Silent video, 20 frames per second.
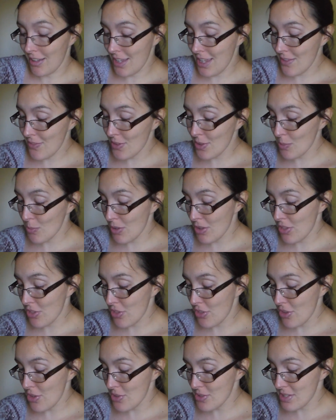even
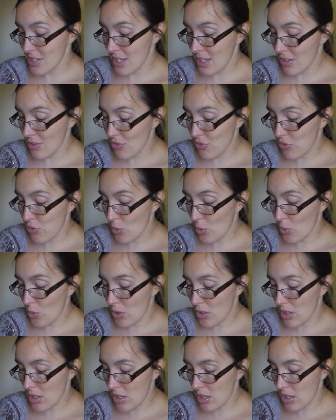with using
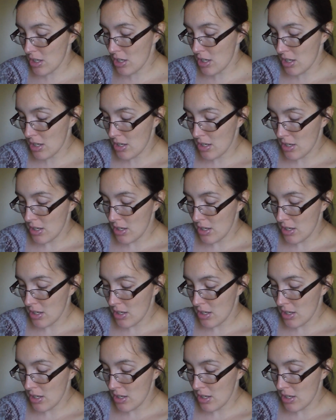4